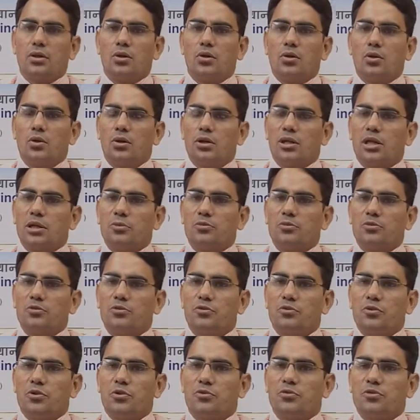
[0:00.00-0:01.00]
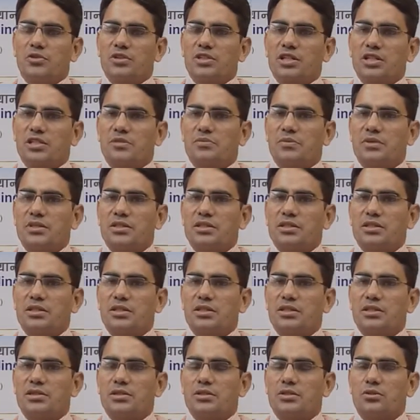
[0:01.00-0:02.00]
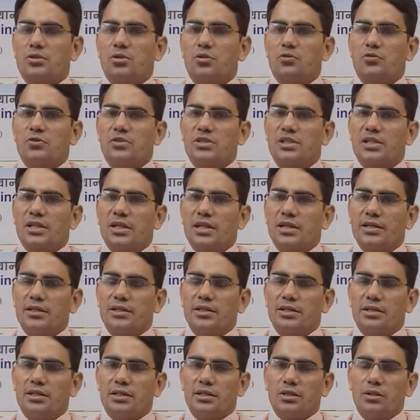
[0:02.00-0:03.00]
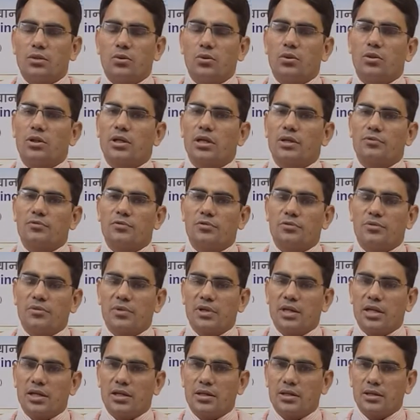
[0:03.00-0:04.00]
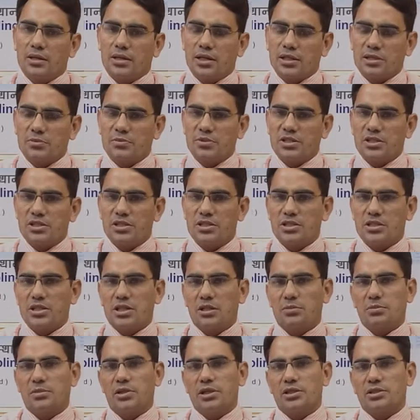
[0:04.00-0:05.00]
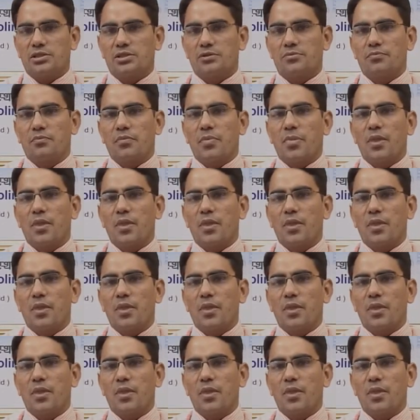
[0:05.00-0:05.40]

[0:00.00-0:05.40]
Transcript: all type of office expenses, office lighting, all type of uh, expenses take place,